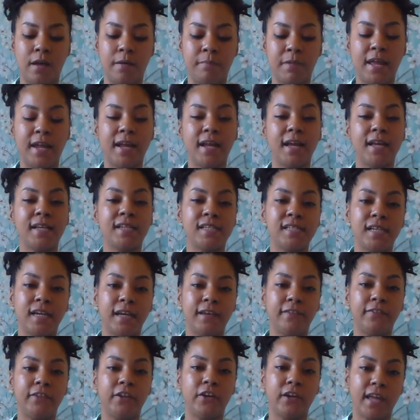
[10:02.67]
Like I
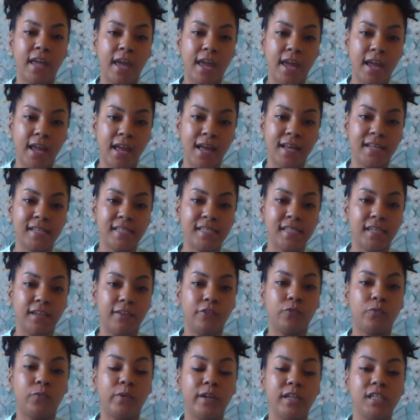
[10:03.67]
said, they're chaos, and
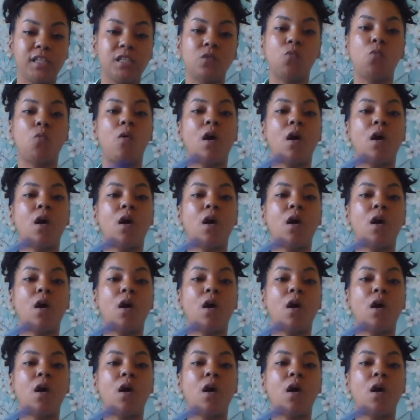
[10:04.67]
the reason